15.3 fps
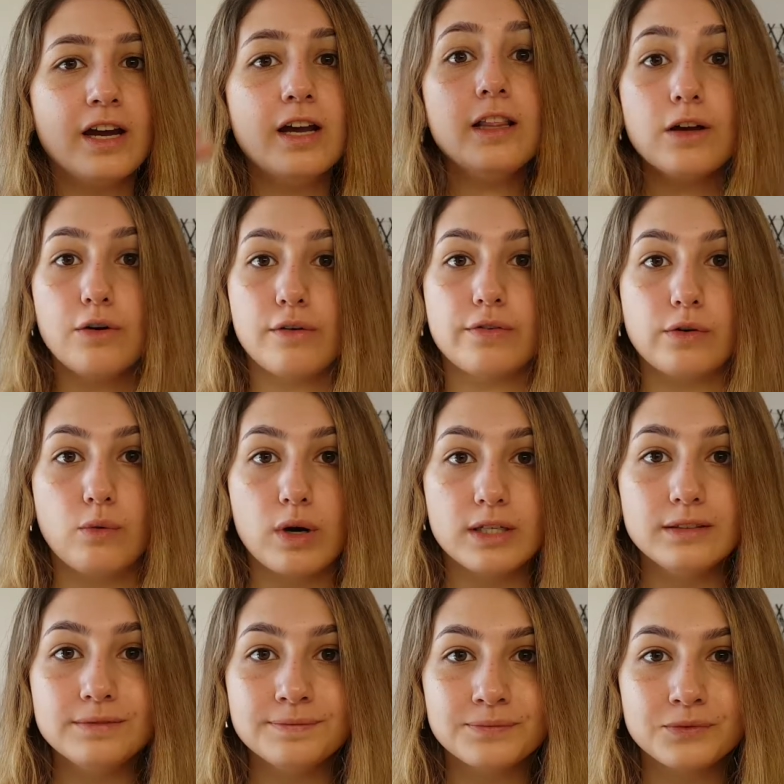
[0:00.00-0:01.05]
Hello
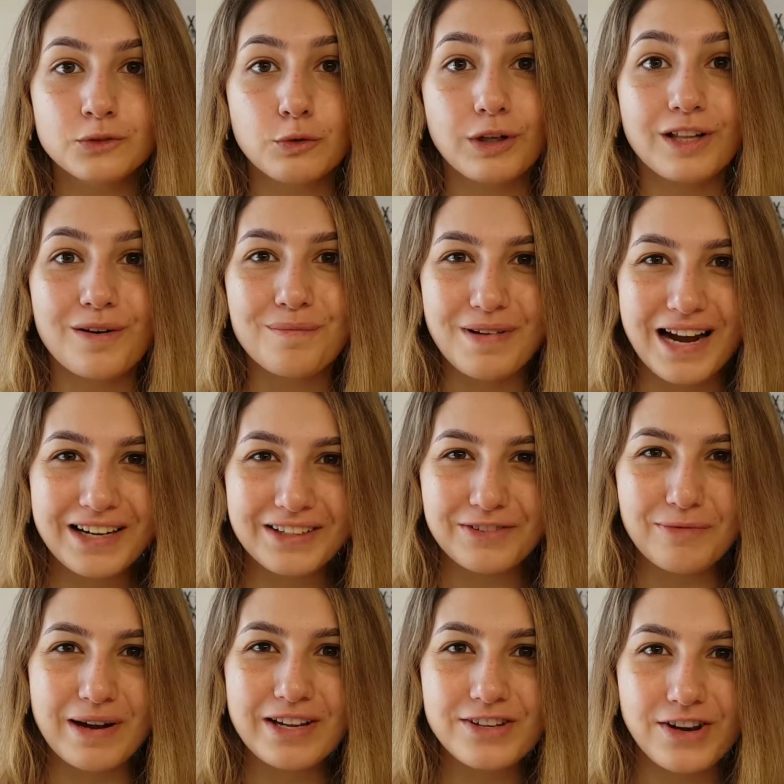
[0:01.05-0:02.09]
everyone, welcome back to
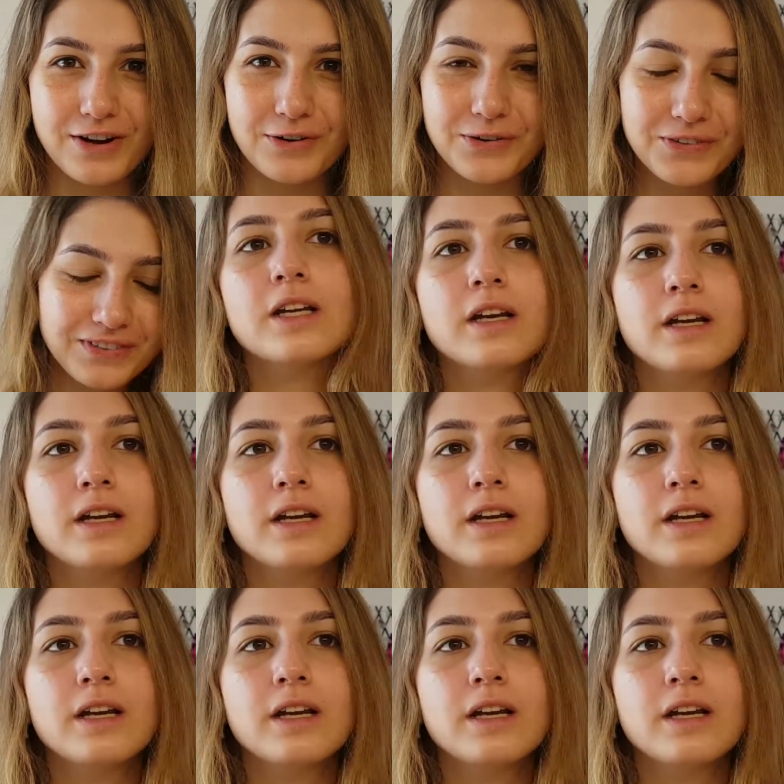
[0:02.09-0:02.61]
my channel.